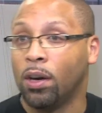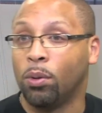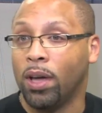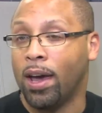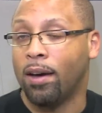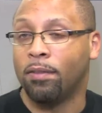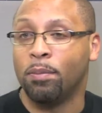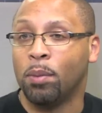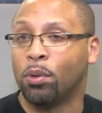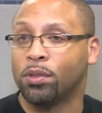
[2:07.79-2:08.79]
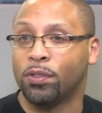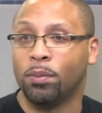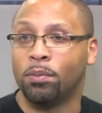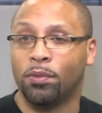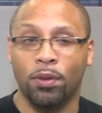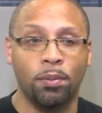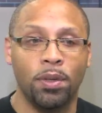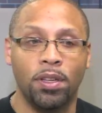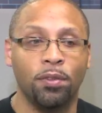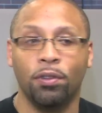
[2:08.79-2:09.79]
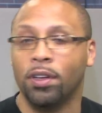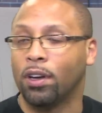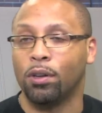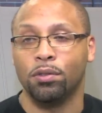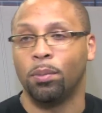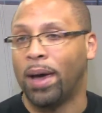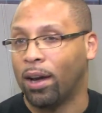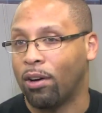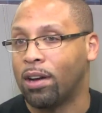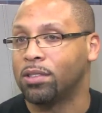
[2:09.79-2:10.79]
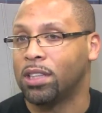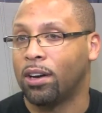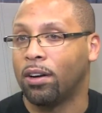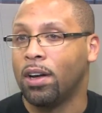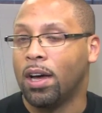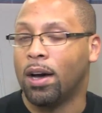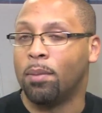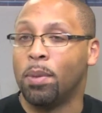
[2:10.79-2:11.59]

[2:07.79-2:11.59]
We have members from, from different cultural backgrounds that are uh,